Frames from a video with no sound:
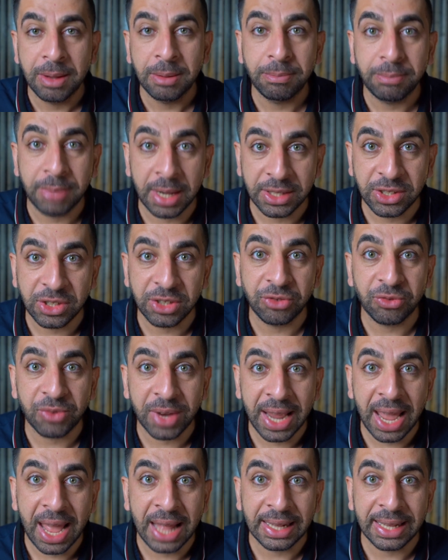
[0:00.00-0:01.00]
But in
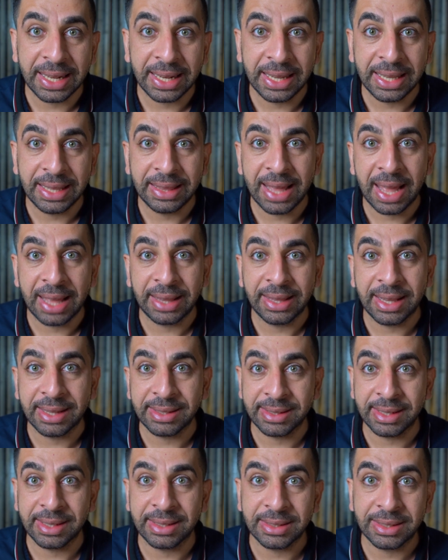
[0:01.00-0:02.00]
reality, that
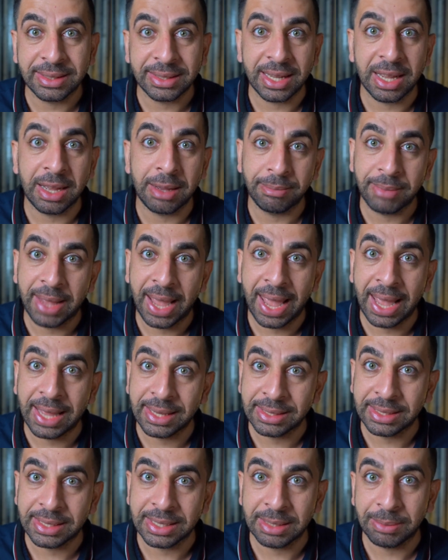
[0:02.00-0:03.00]
doesn't come
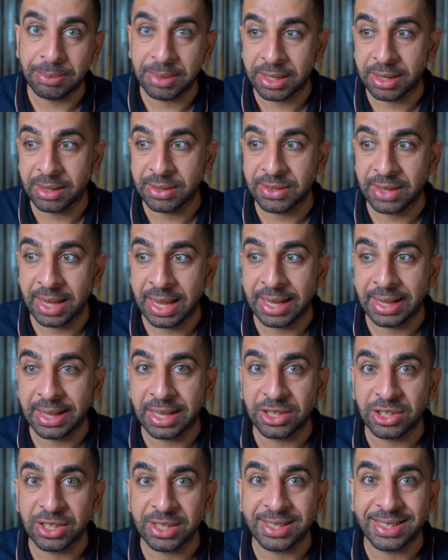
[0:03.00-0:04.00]
handy because
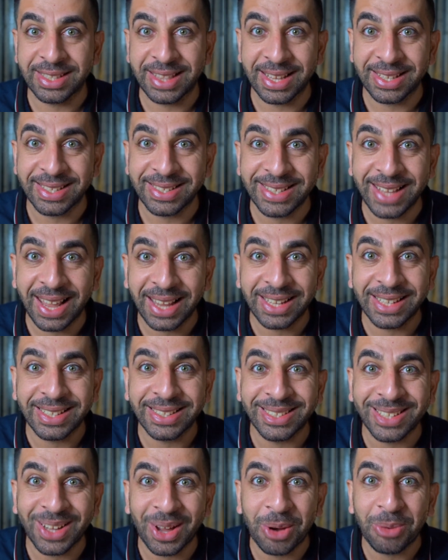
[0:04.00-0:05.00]
English is the
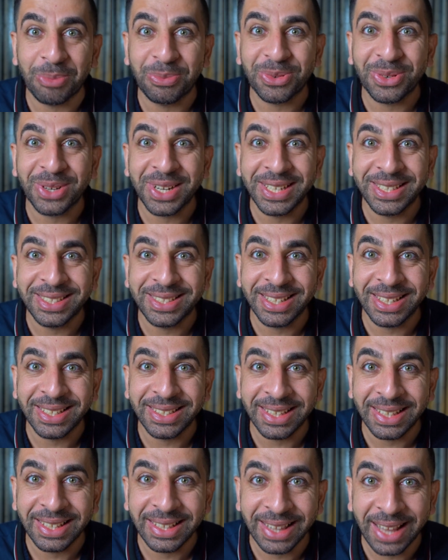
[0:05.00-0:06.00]
second
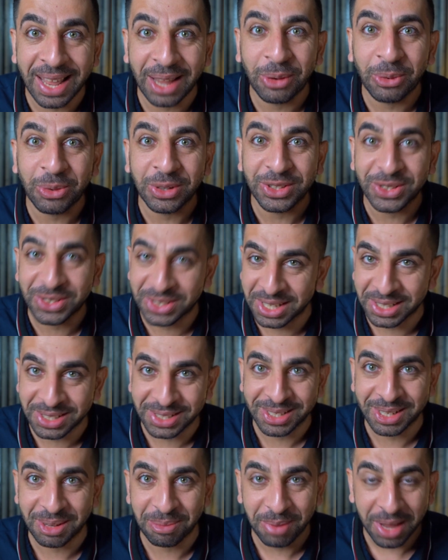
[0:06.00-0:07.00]
operating language
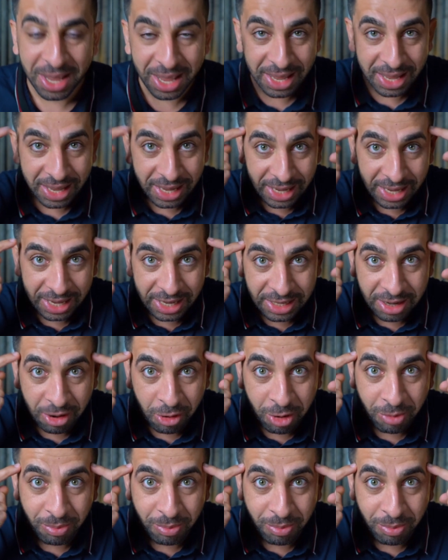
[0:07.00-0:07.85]
system in our